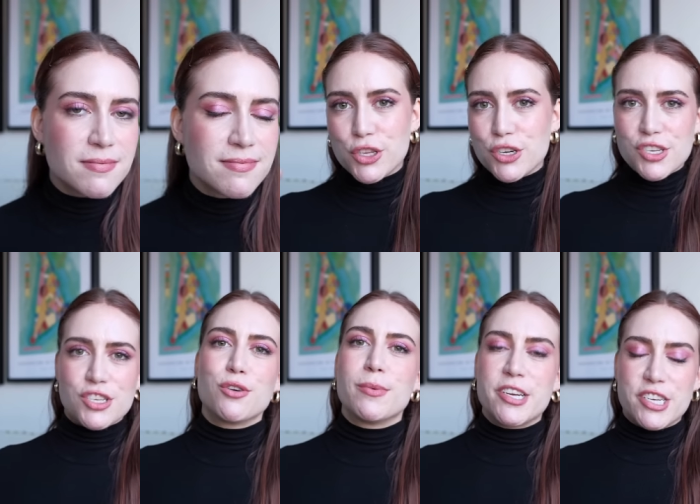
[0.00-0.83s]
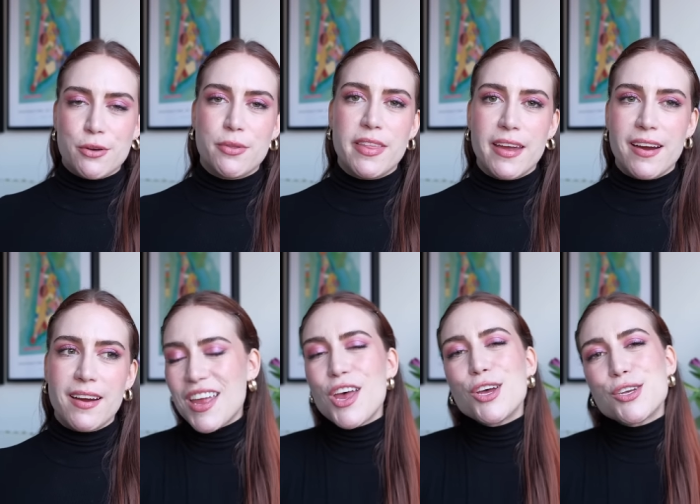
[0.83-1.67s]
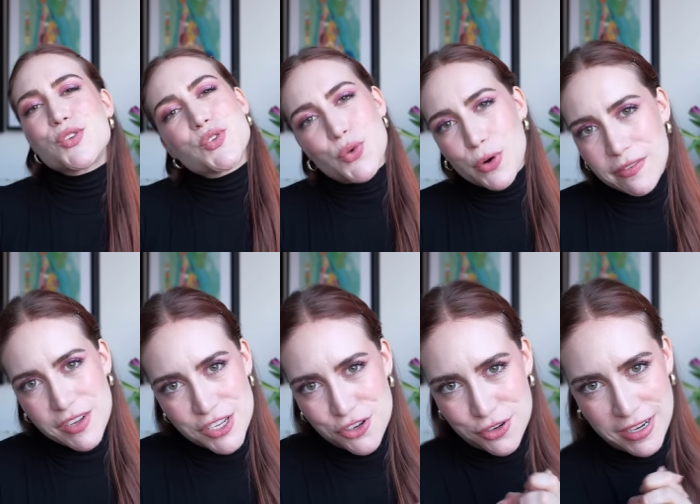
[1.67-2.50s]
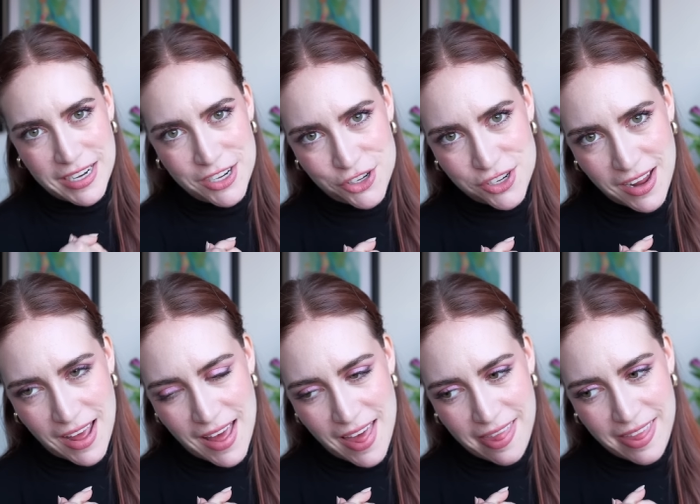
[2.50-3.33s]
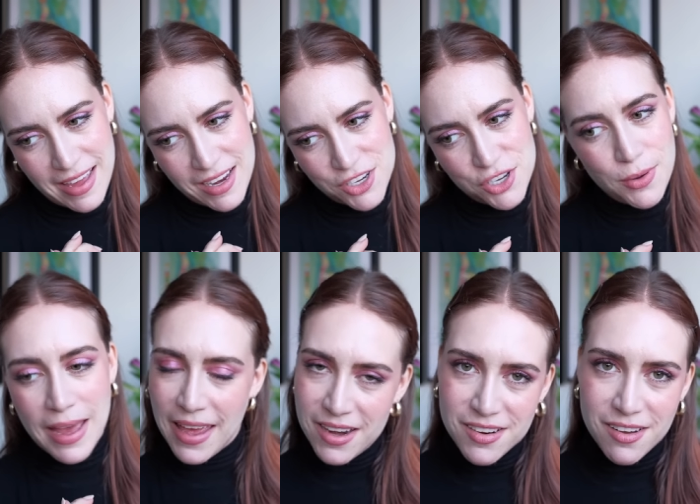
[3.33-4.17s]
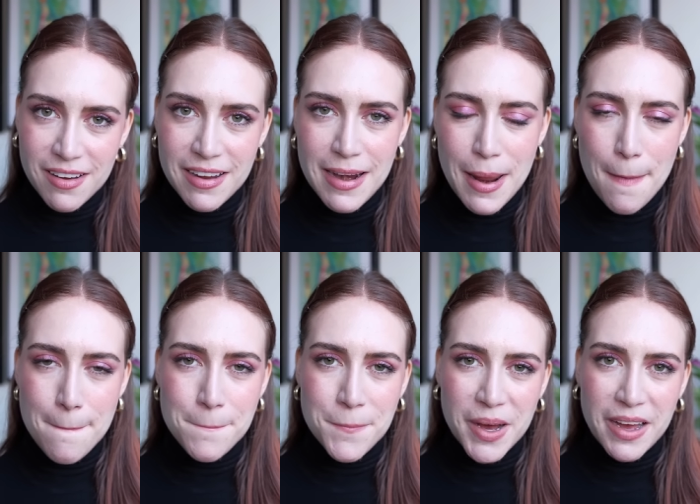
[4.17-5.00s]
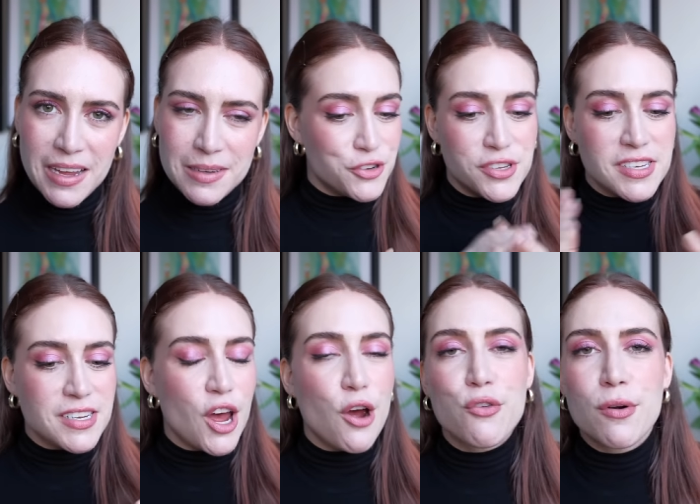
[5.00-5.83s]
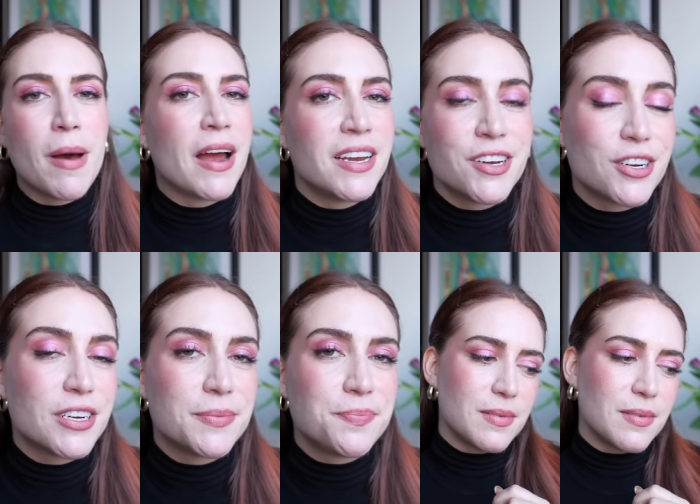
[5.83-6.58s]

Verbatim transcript: There's so much out there. Sort of a strange uh, thing to end on, but just a reminder.